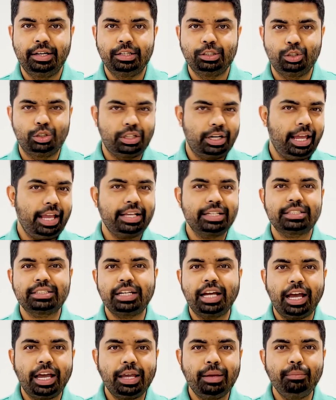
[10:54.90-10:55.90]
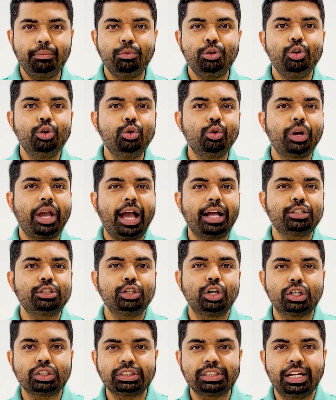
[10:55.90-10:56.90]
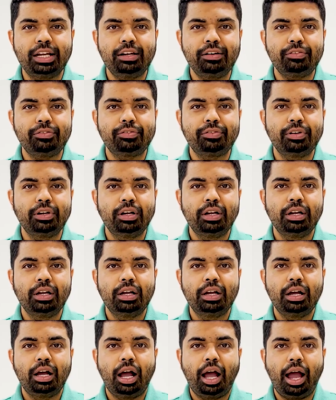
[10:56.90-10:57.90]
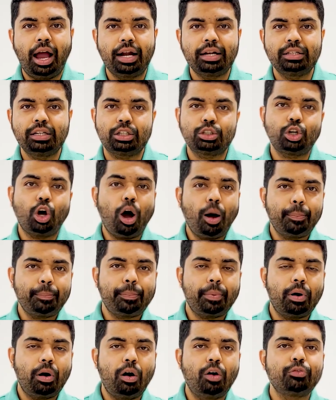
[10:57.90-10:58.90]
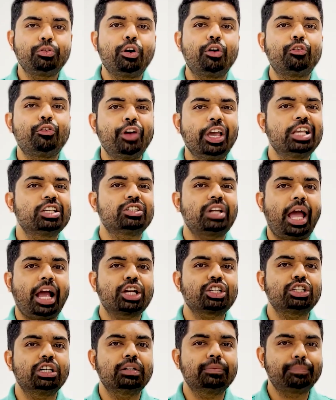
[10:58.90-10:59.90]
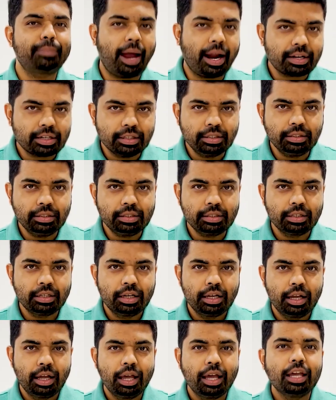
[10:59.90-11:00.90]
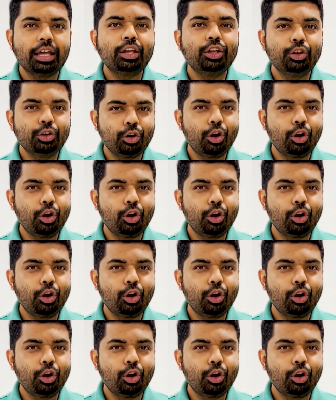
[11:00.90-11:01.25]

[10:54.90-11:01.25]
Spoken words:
So the next time you catch yourself at the top of your fixed action pattern, you